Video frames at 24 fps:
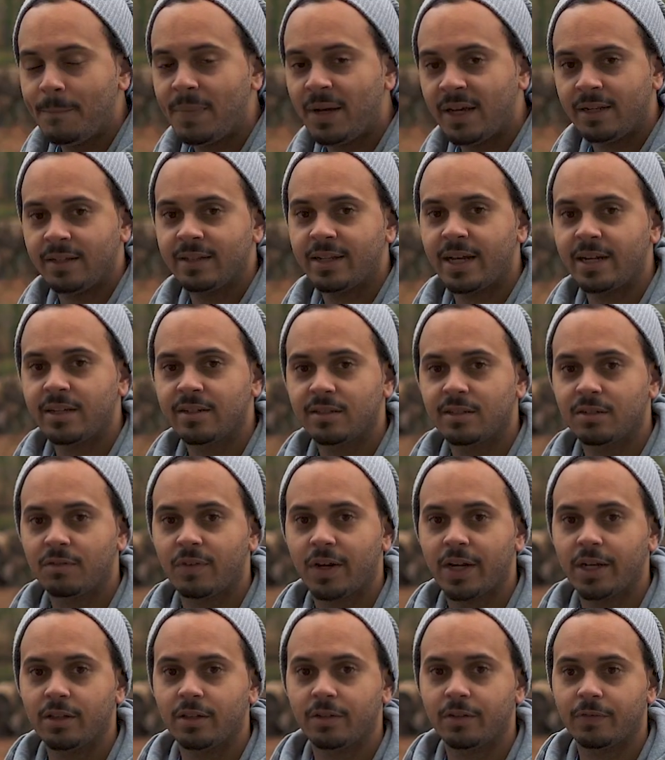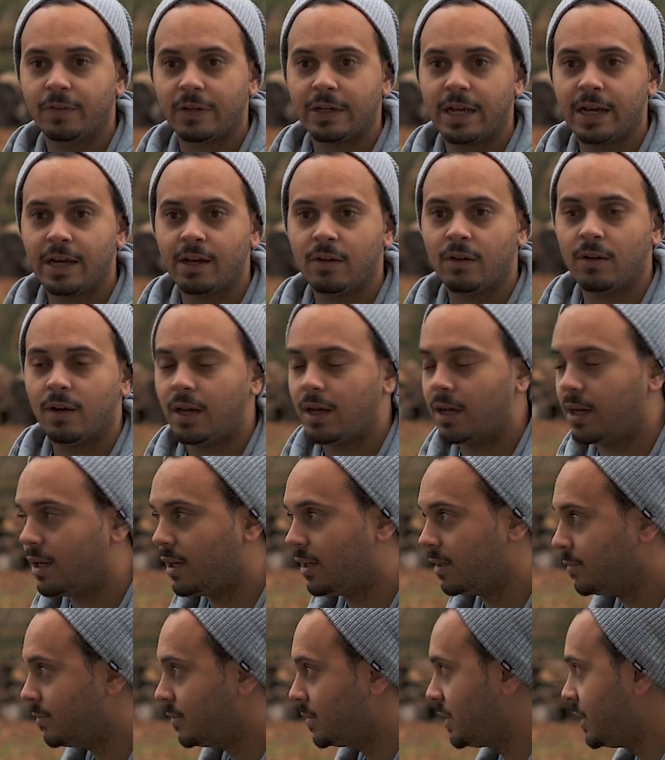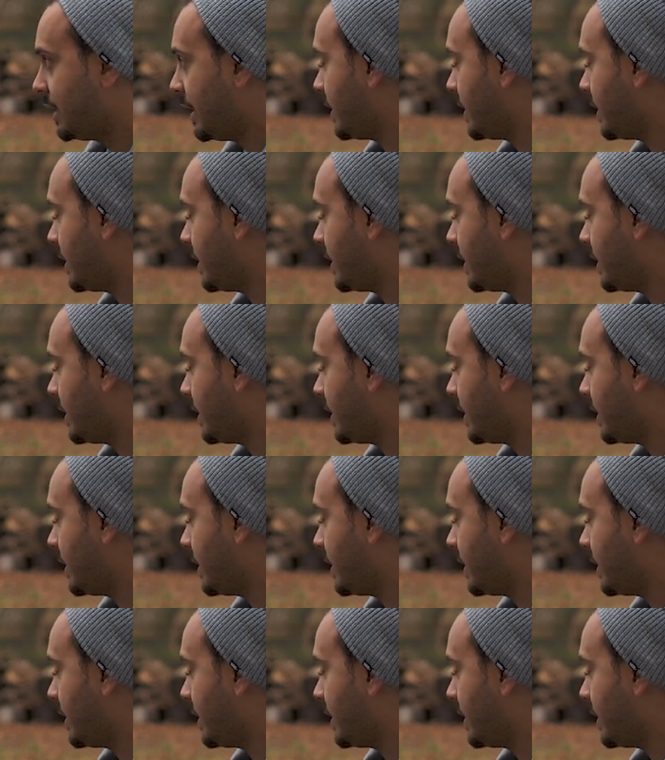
But that is the Wrangler for now. She